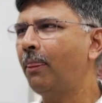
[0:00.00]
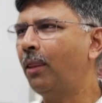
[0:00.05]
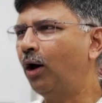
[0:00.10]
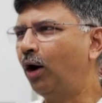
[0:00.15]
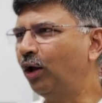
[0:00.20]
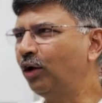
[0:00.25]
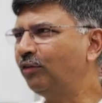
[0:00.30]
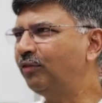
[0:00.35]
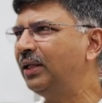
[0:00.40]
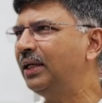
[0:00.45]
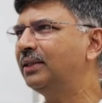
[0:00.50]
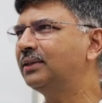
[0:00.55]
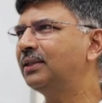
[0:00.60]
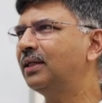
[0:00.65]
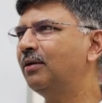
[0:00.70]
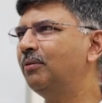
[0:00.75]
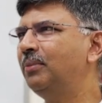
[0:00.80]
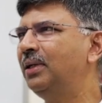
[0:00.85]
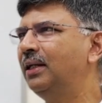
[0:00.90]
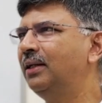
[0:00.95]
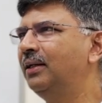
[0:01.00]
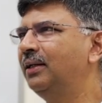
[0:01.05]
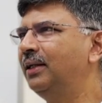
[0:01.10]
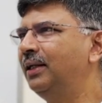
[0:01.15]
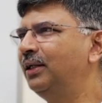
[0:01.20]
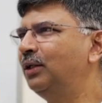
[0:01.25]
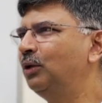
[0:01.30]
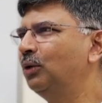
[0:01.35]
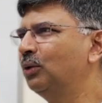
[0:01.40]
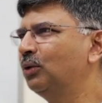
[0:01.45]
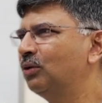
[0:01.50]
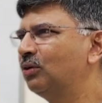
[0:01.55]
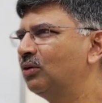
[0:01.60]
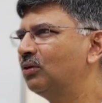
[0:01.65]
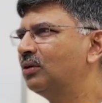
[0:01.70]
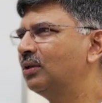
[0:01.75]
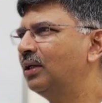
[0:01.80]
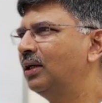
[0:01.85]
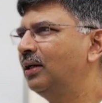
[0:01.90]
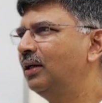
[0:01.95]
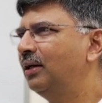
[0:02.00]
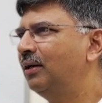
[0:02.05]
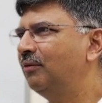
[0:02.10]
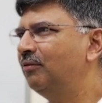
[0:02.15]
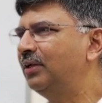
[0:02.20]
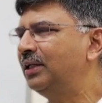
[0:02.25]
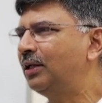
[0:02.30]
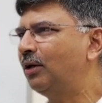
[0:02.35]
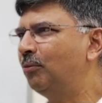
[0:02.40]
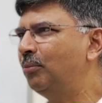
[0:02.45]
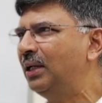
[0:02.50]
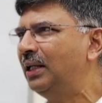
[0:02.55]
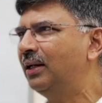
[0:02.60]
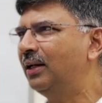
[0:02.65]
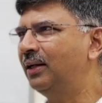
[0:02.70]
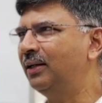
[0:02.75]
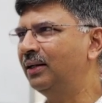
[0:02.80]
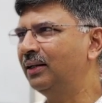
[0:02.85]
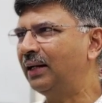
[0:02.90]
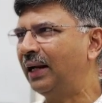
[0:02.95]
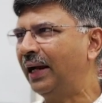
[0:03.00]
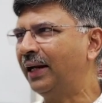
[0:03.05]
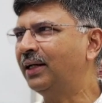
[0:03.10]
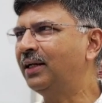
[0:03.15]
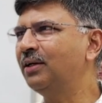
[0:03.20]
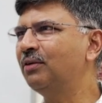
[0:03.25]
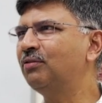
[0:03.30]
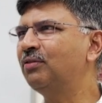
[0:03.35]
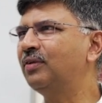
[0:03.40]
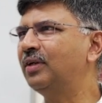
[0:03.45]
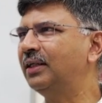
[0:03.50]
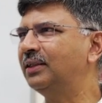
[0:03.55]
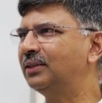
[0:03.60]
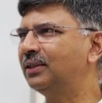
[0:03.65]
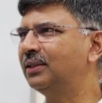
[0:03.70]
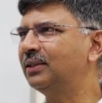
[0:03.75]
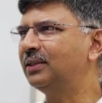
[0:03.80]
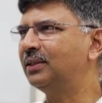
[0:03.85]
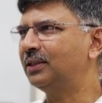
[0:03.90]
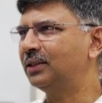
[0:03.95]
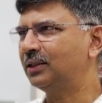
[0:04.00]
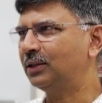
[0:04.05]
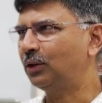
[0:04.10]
all of these have been issues which have been under active research